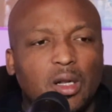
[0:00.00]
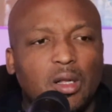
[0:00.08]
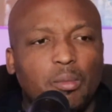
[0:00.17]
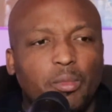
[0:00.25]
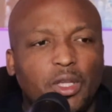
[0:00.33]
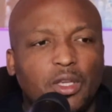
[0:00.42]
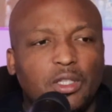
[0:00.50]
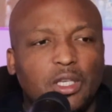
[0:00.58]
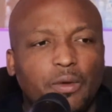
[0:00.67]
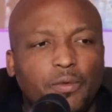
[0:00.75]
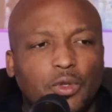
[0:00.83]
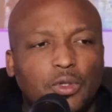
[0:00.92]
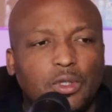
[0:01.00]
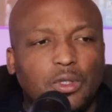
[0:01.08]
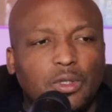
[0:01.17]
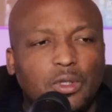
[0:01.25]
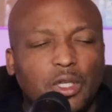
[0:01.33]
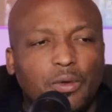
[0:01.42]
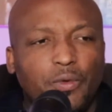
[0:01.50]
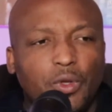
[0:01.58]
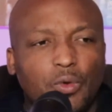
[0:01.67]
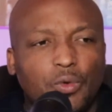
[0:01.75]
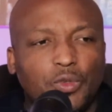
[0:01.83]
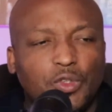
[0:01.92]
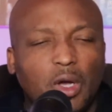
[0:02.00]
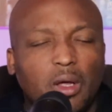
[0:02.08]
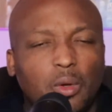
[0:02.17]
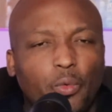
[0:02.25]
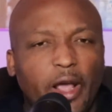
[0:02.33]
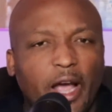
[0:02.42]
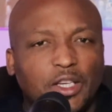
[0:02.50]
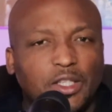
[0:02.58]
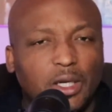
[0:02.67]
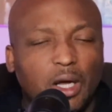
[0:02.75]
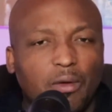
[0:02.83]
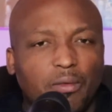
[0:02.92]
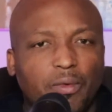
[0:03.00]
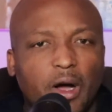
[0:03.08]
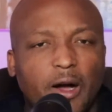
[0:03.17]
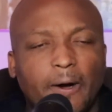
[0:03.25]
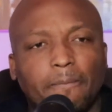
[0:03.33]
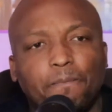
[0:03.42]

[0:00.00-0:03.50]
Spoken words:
because if you saw the reaction of Ahmaud